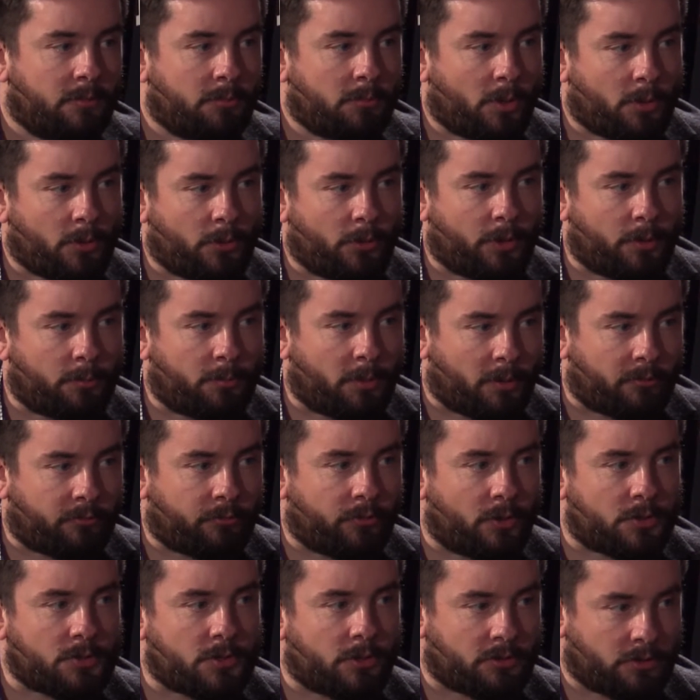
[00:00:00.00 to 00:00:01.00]

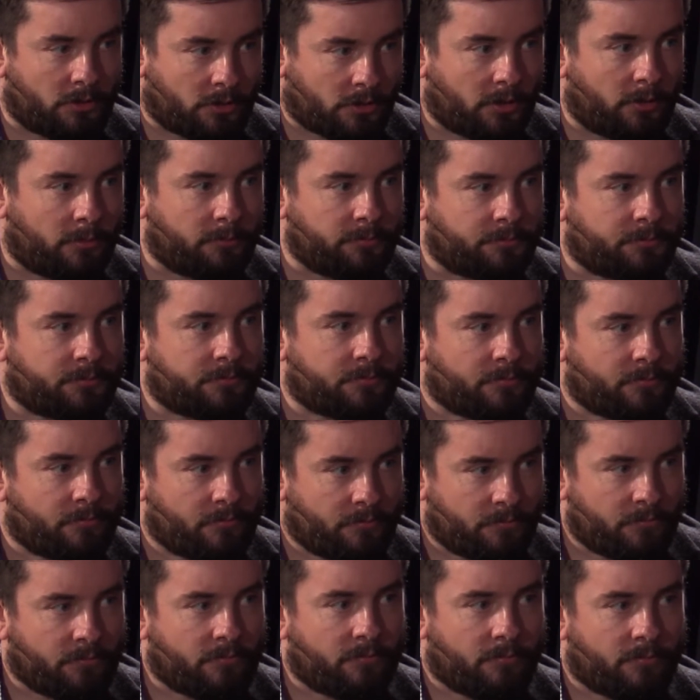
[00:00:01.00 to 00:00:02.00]
Polaroid Blipfoto dot
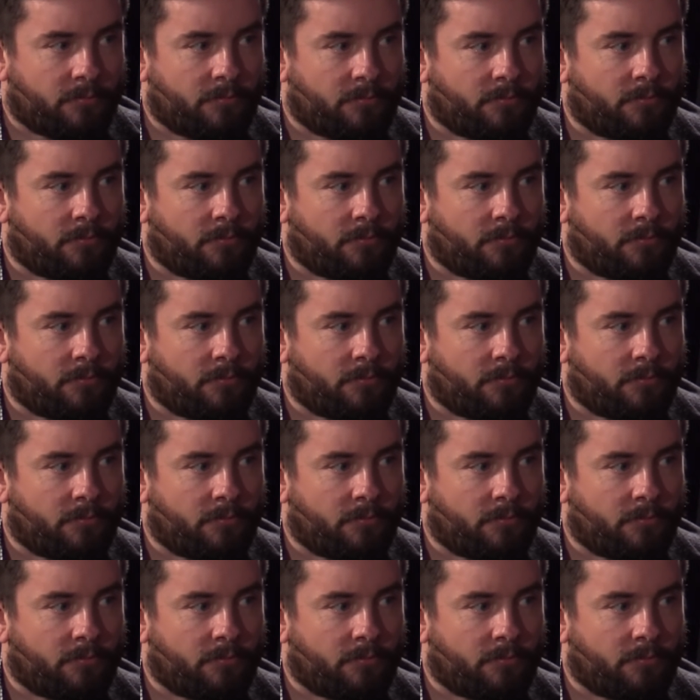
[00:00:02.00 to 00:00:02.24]
com.